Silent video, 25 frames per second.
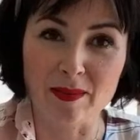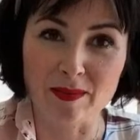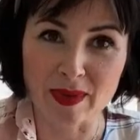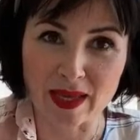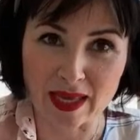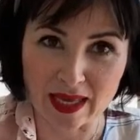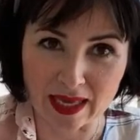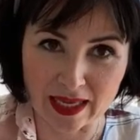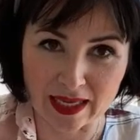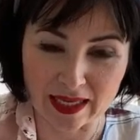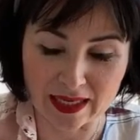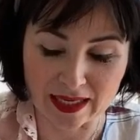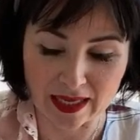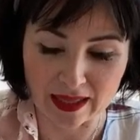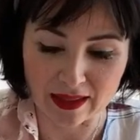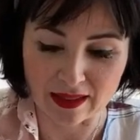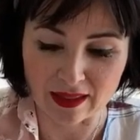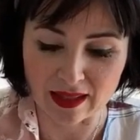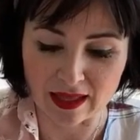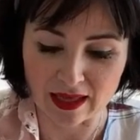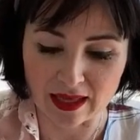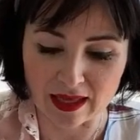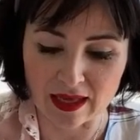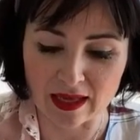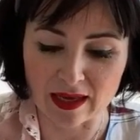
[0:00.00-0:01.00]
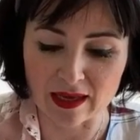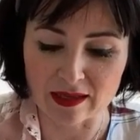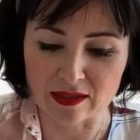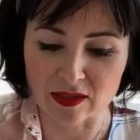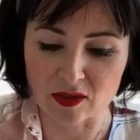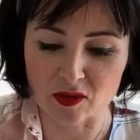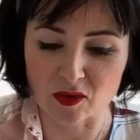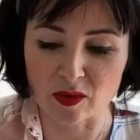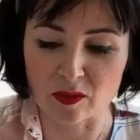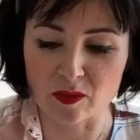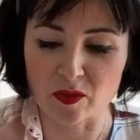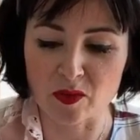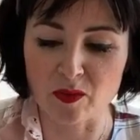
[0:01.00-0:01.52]
in the
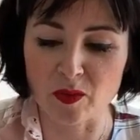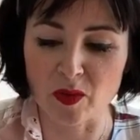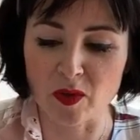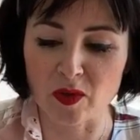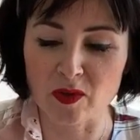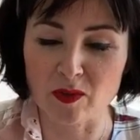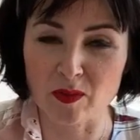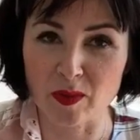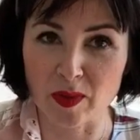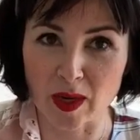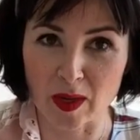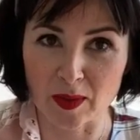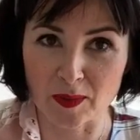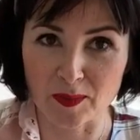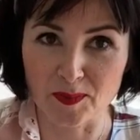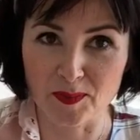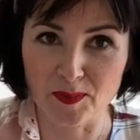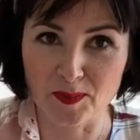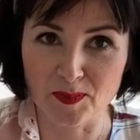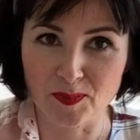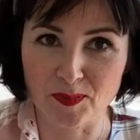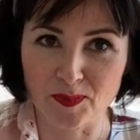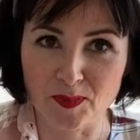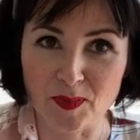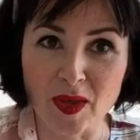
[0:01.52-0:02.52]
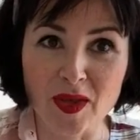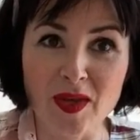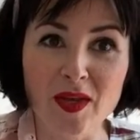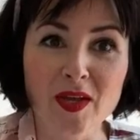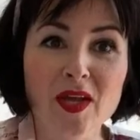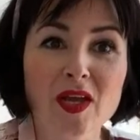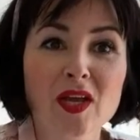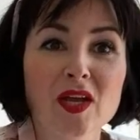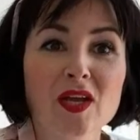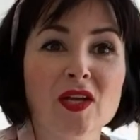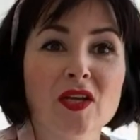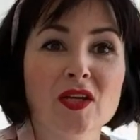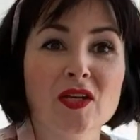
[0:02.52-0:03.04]
description box below.
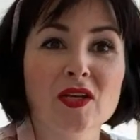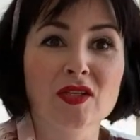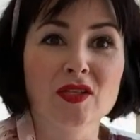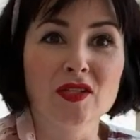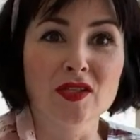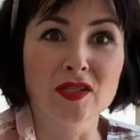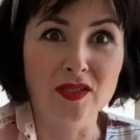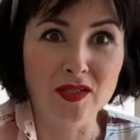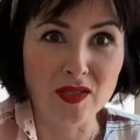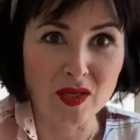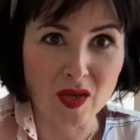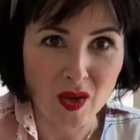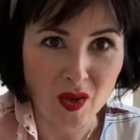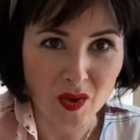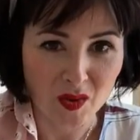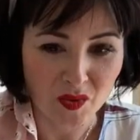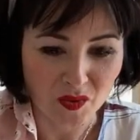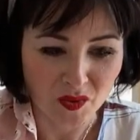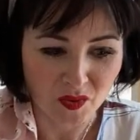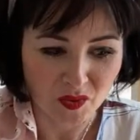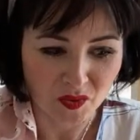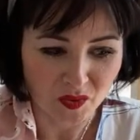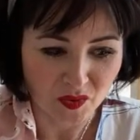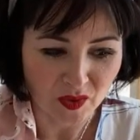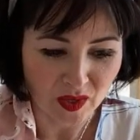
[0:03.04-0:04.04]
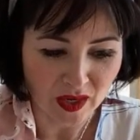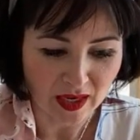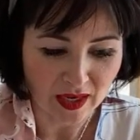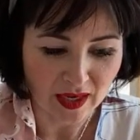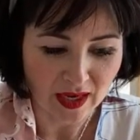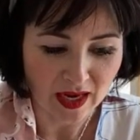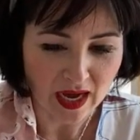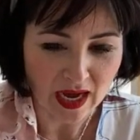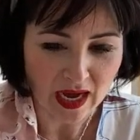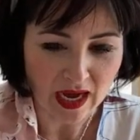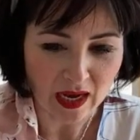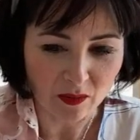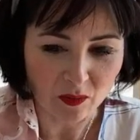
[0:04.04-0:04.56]
So
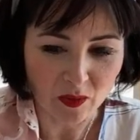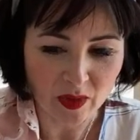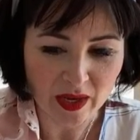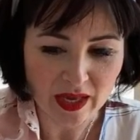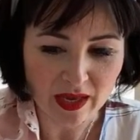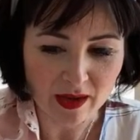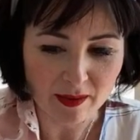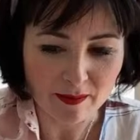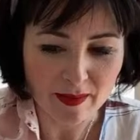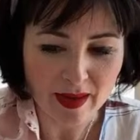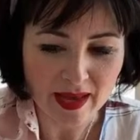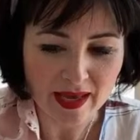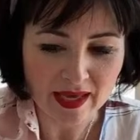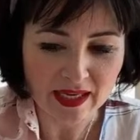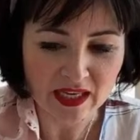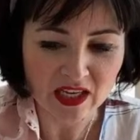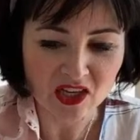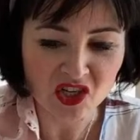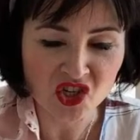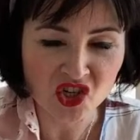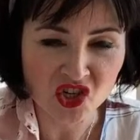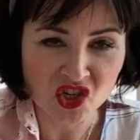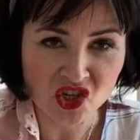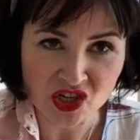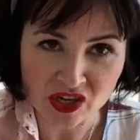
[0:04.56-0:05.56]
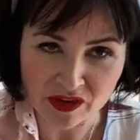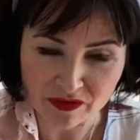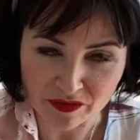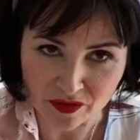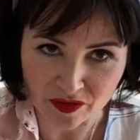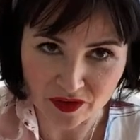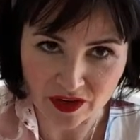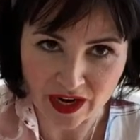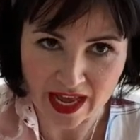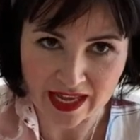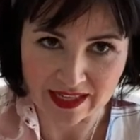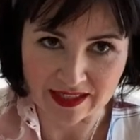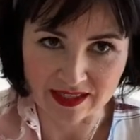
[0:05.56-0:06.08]
we are making
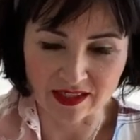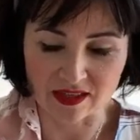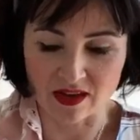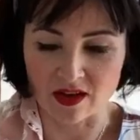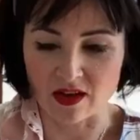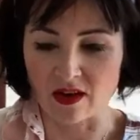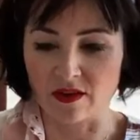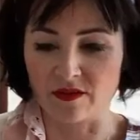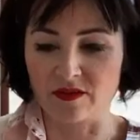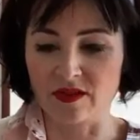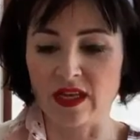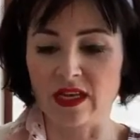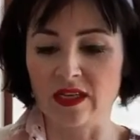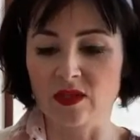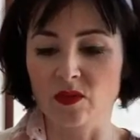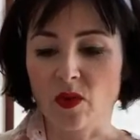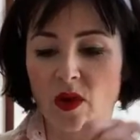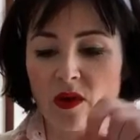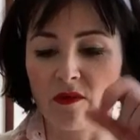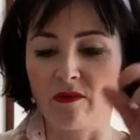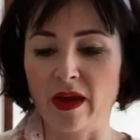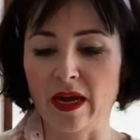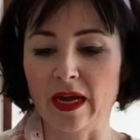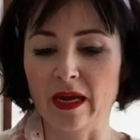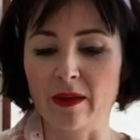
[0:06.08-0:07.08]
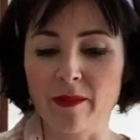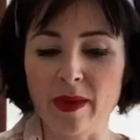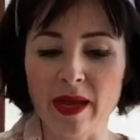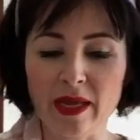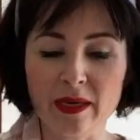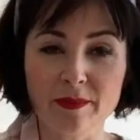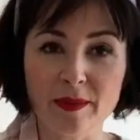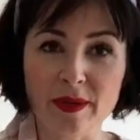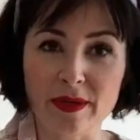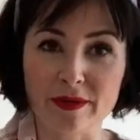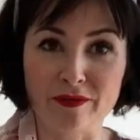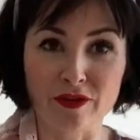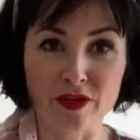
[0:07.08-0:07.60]
chiffon headscarves. That's what I
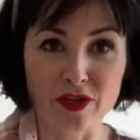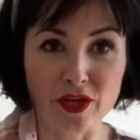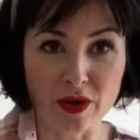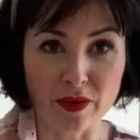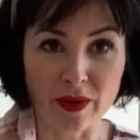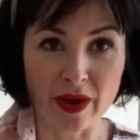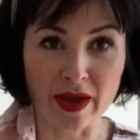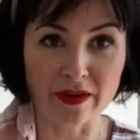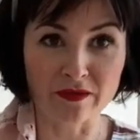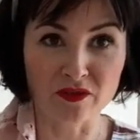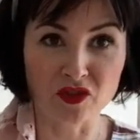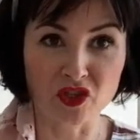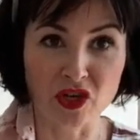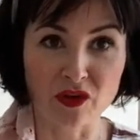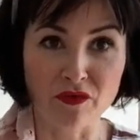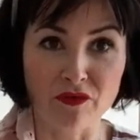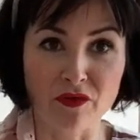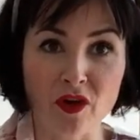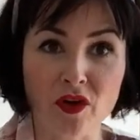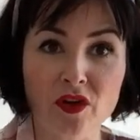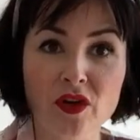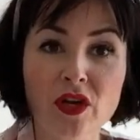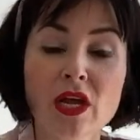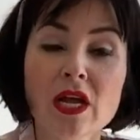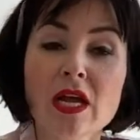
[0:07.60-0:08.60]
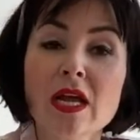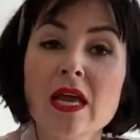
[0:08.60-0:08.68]
recommend, but if you don't have chiffon,